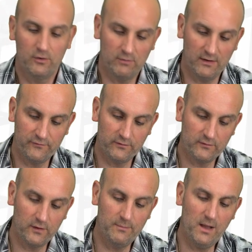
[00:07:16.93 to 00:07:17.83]
Graphs that
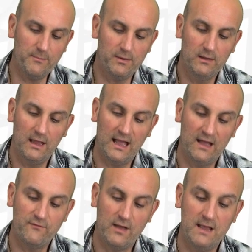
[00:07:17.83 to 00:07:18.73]
slope up
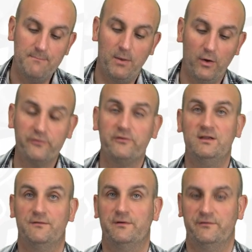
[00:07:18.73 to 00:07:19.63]
have a
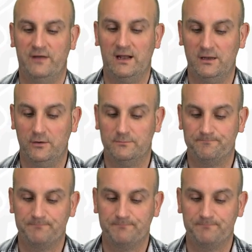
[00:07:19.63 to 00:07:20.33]
positive value.